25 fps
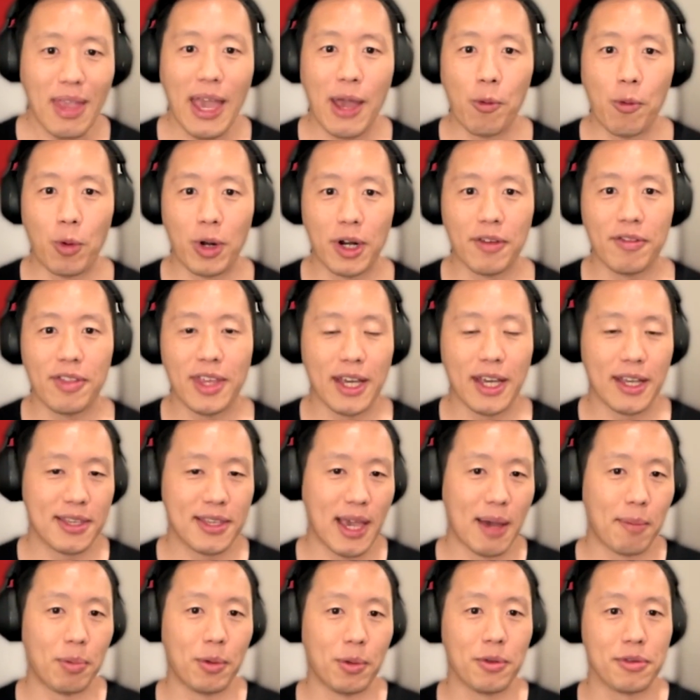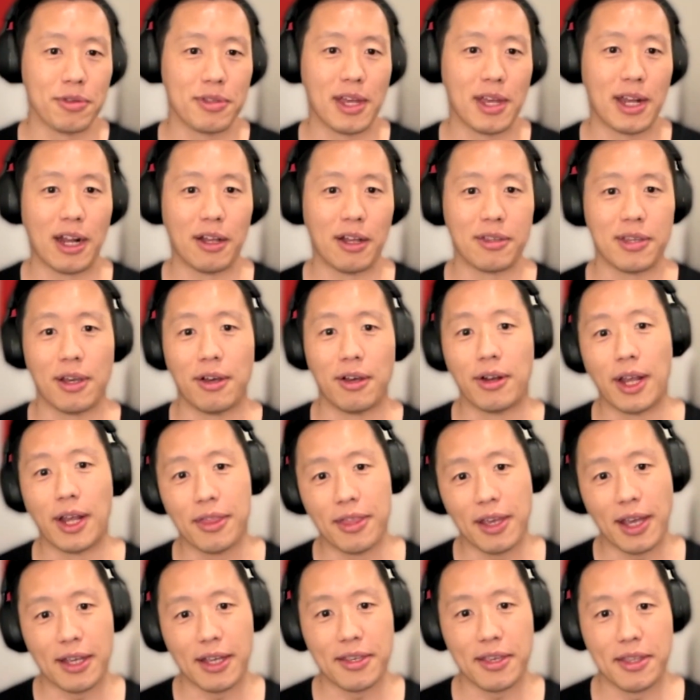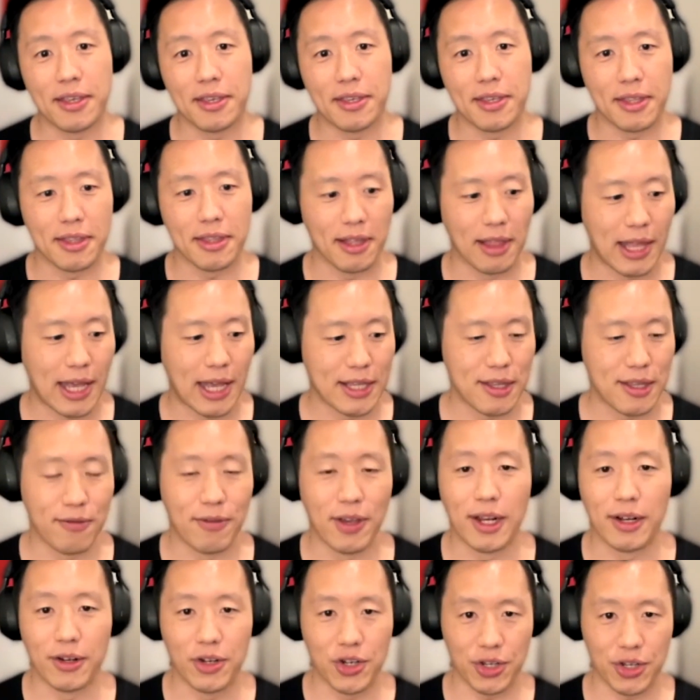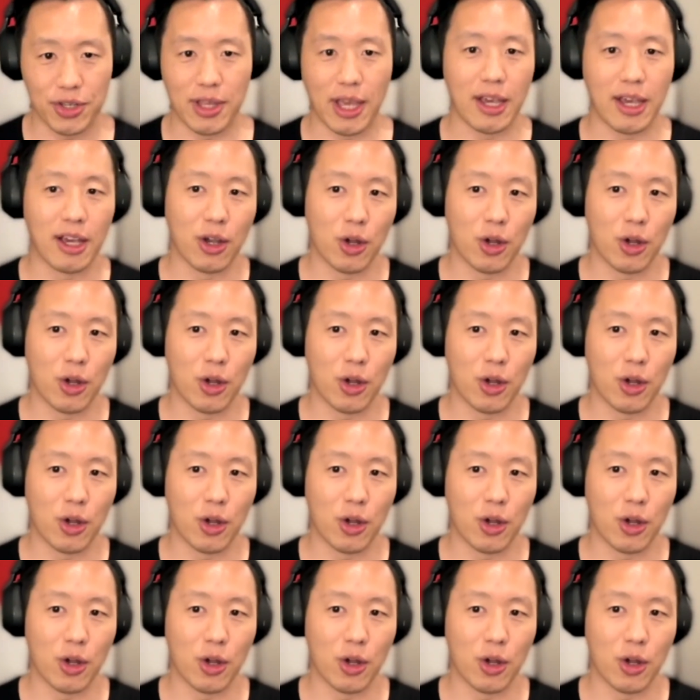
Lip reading: And one of the examples that I'll tell, and I think I said this at the last event, just like